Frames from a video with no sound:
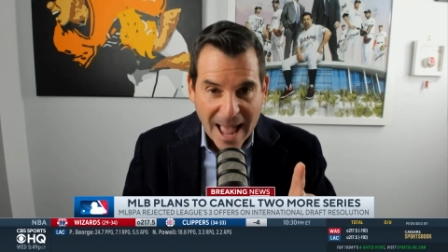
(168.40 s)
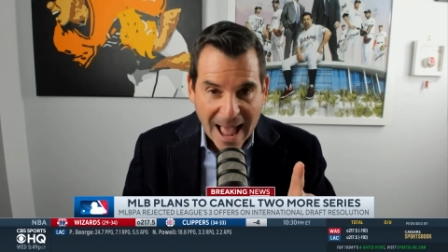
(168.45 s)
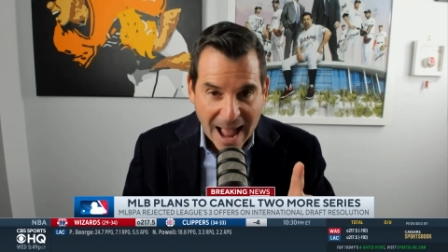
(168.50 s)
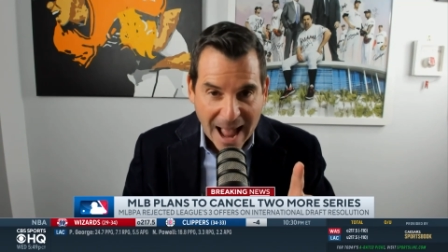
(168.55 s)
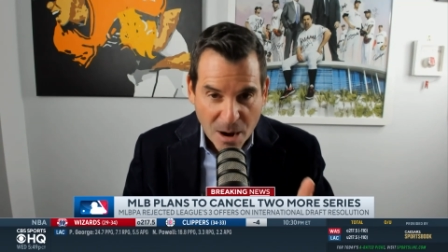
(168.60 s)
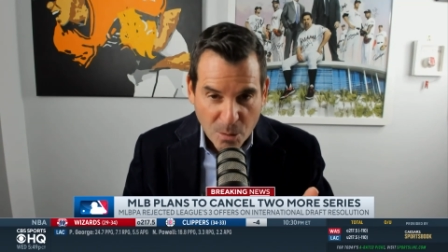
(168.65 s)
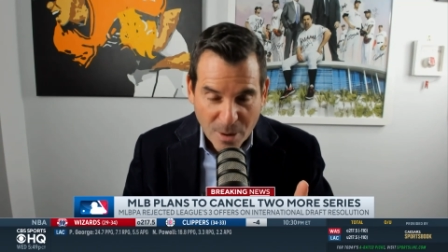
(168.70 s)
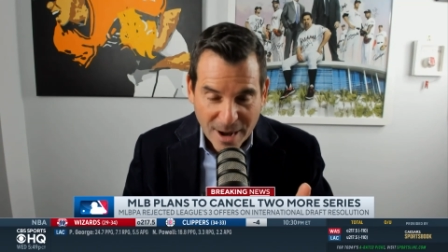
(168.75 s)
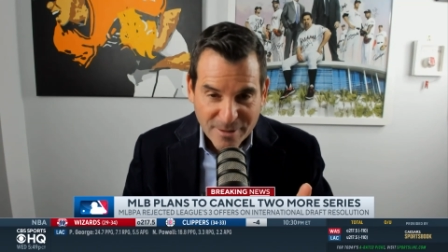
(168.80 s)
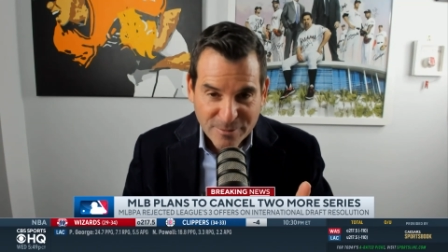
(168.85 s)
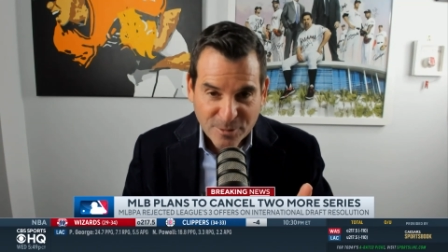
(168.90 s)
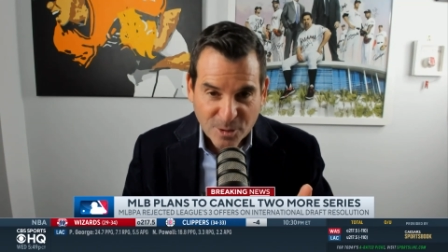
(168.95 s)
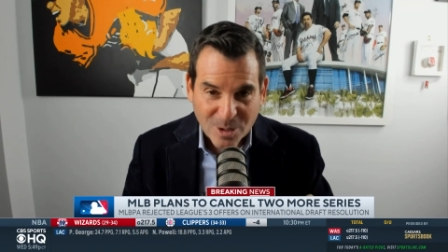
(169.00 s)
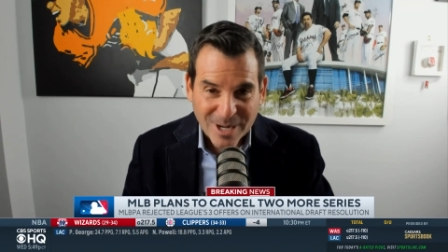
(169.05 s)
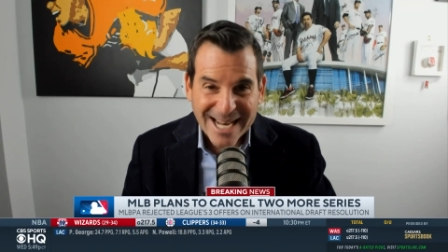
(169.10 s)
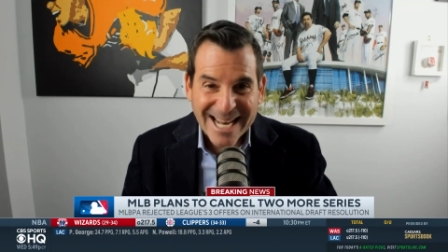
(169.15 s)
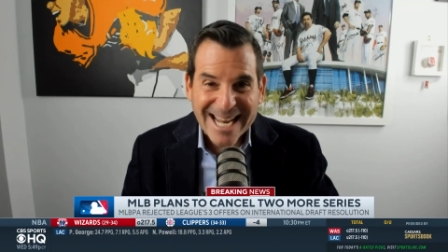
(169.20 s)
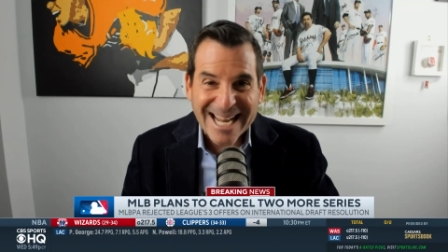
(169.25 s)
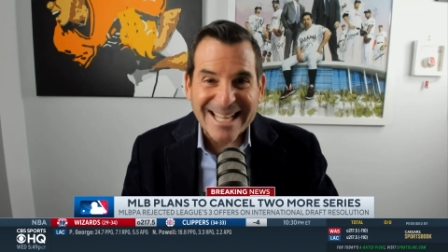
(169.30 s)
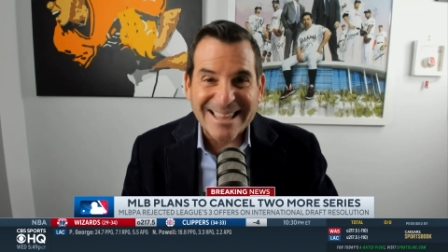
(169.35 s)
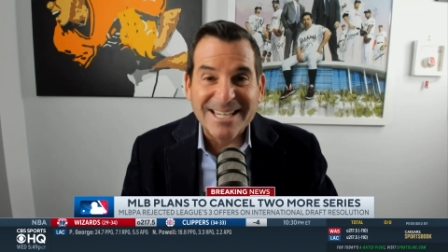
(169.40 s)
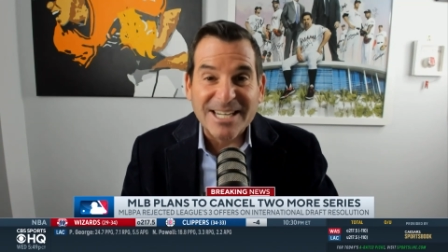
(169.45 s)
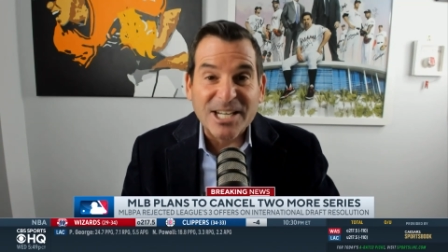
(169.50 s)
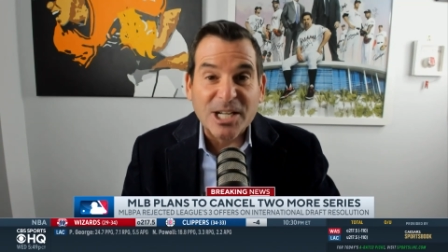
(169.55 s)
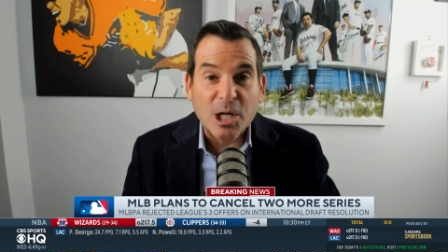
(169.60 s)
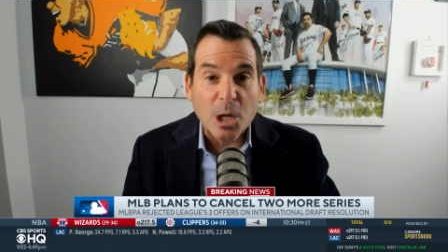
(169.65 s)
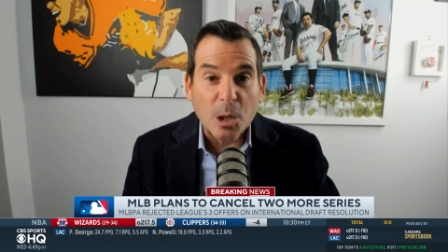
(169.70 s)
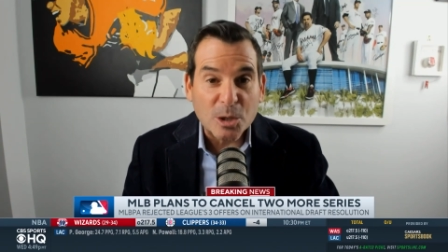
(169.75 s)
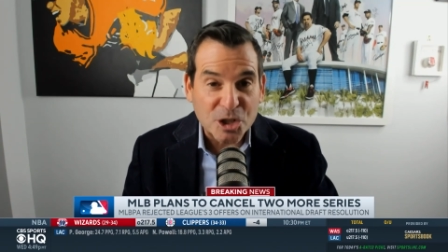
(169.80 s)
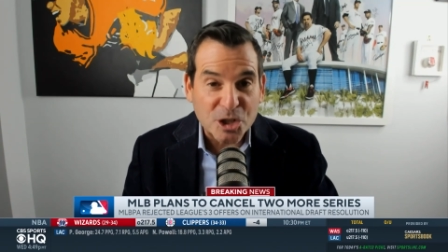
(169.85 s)
However, in the
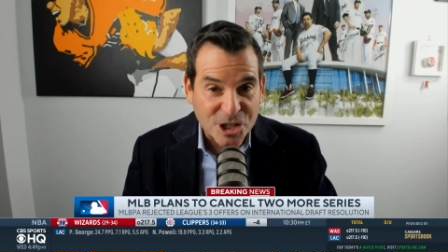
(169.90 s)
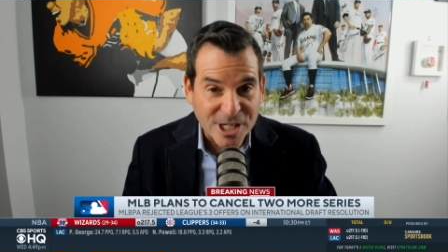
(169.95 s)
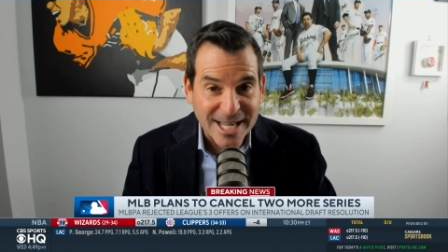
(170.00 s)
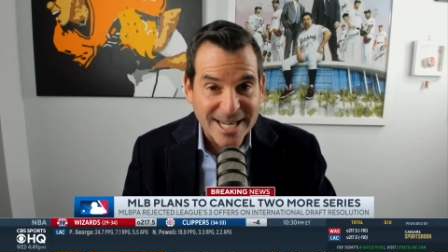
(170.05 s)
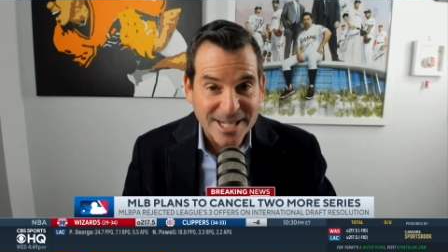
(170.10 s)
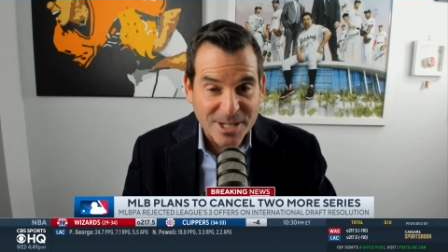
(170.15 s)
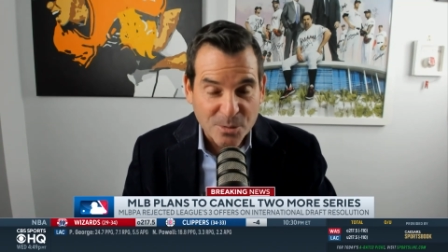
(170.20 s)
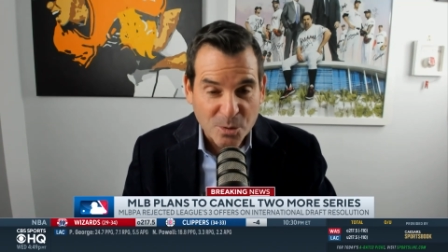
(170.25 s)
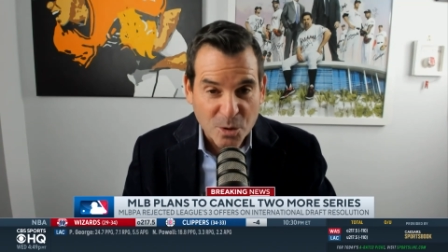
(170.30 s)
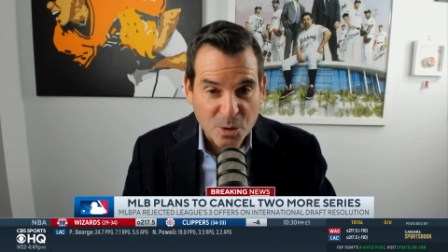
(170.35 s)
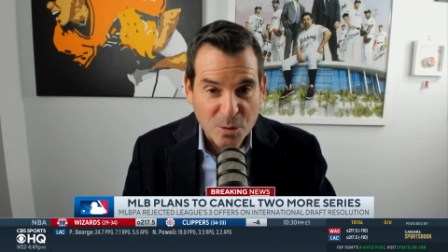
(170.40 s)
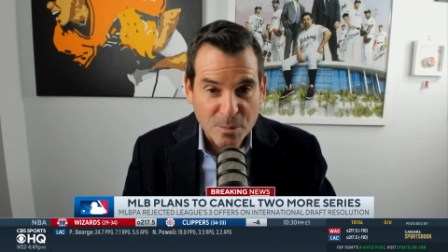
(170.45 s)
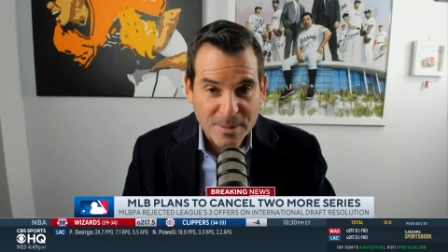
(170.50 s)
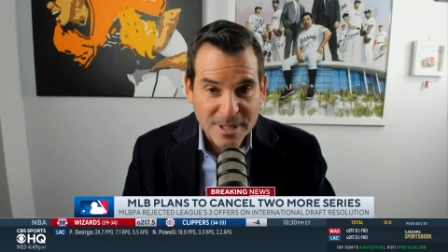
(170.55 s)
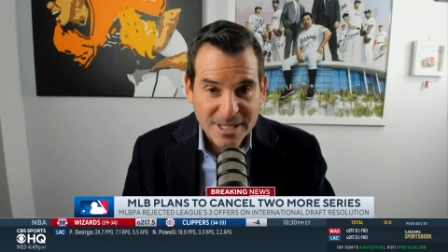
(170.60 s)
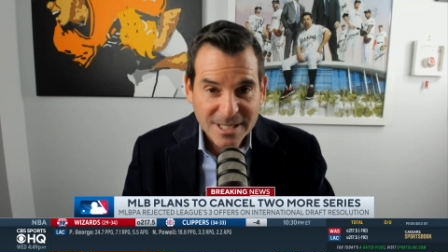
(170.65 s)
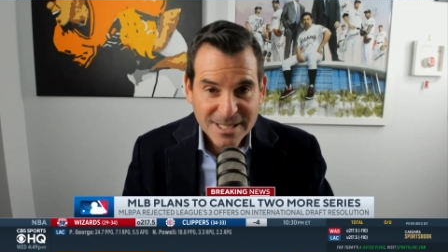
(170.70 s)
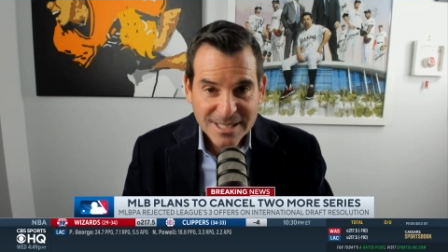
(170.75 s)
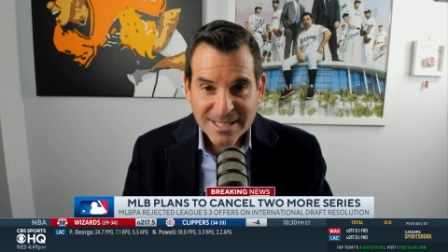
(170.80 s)
negotiating room,